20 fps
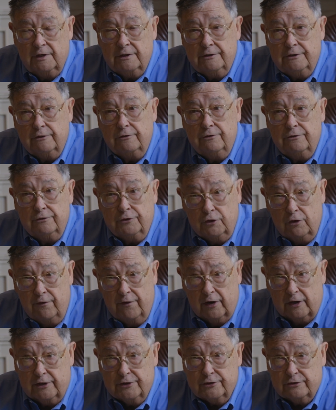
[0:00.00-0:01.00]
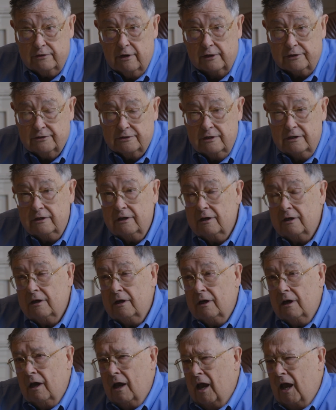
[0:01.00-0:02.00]
to do their construction
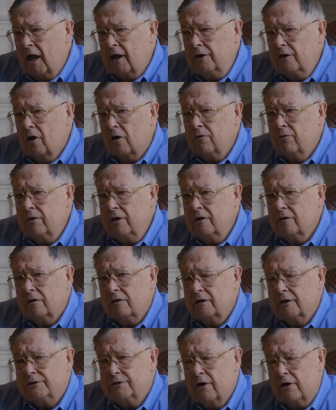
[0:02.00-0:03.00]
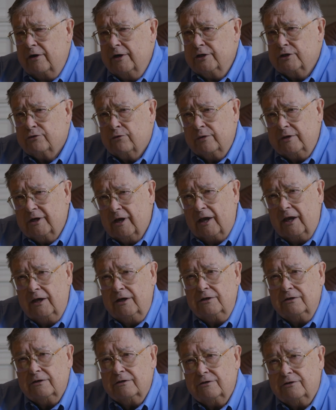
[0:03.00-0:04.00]
and no real attorneys
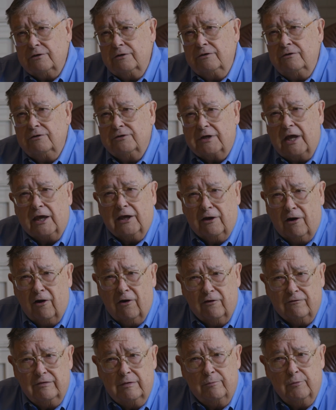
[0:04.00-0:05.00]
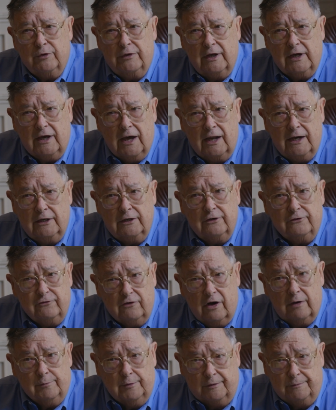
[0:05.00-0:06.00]
retained to take care of them when they got into
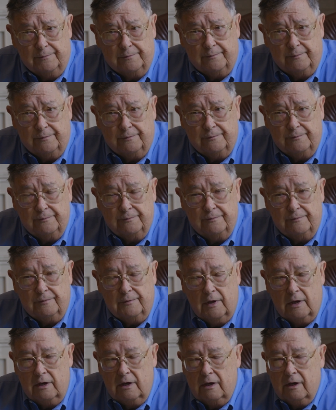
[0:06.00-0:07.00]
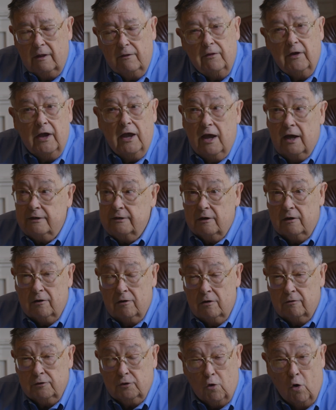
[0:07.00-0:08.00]
trouble. They had their
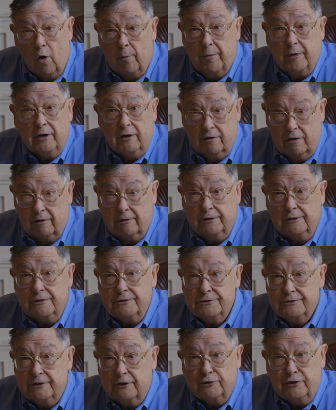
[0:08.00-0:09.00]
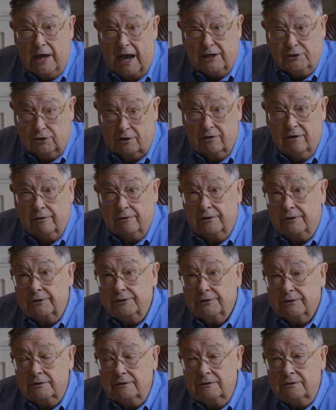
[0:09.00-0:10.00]
own corporate lawyers, their tax
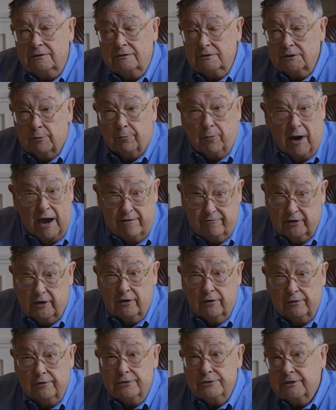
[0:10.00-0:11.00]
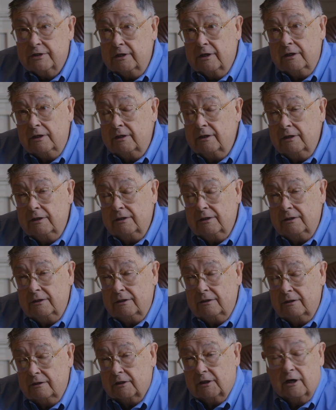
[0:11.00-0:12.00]
lawyers, the private owners did.
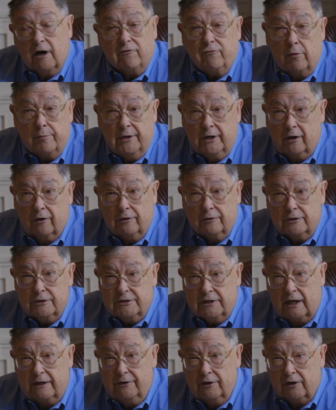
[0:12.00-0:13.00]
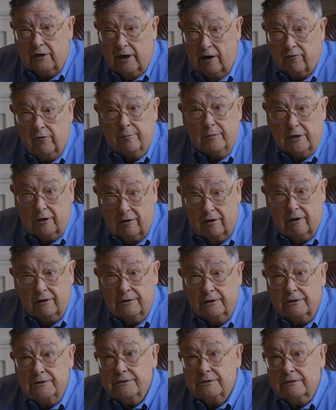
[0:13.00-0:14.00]
The government owners had their government
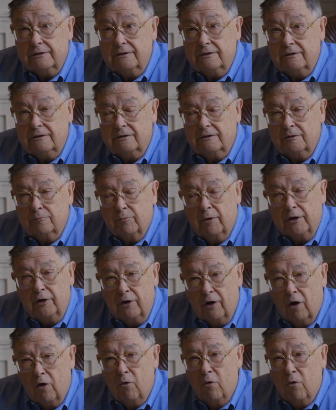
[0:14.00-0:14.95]
lawyers, but no